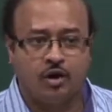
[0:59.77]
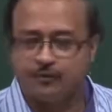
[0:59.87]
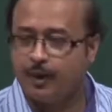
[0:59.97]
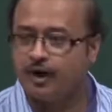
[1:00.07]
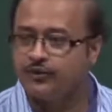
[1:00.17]

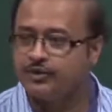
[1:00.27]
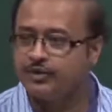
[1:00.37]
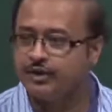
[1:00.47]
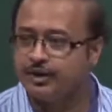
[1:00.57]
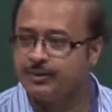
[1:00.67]

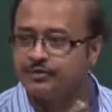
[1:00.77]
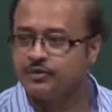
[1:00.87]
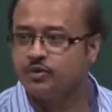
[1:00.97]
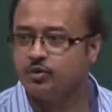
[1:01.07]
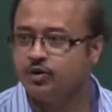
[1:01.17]
biophysical comes
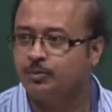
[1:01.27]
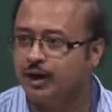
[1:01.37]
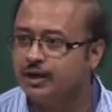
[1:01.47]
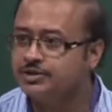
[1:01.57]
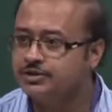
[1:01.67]
from the word
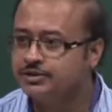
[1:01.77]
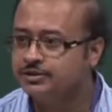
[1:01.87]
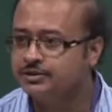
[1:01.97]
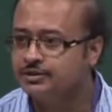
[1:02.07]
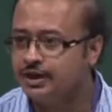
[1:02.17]
biology,
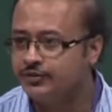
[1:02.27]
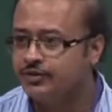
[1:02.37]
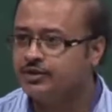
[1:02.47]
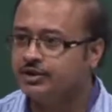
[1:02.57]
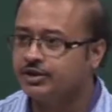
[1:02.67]
and
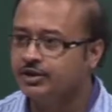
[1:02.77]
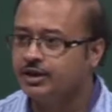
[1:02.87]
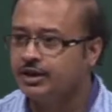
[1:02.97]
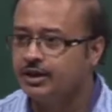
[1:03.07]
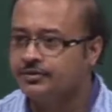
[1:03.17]
physical
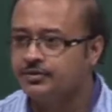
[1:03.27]
comes,